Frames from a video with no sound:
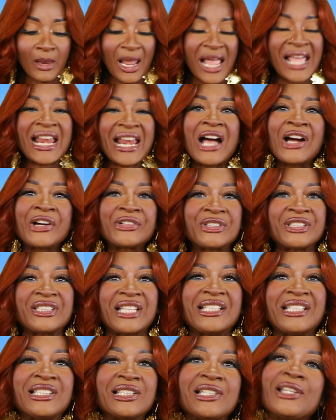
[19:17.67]
And I heard that
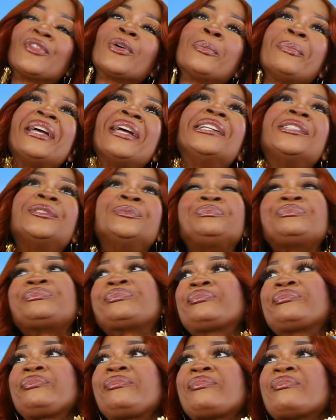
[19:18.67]
they deliver mail
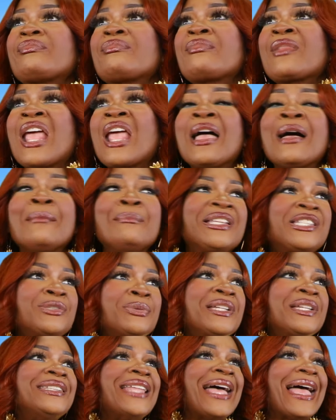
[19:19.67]

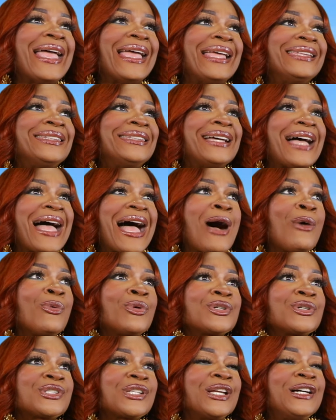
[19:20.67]
between the
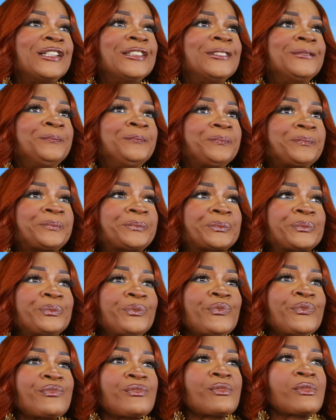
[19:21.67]
hours of
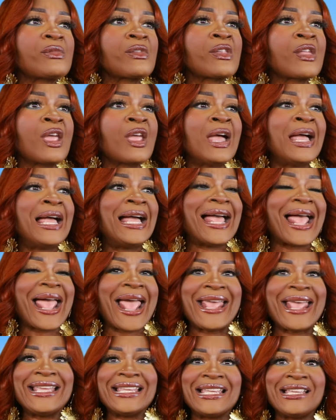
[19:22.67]

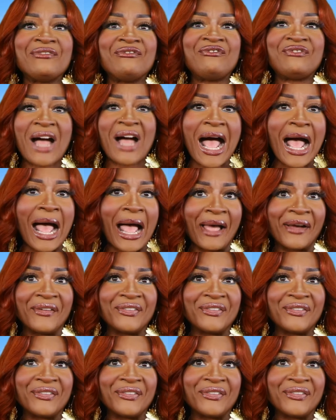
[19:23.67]
8 and 5.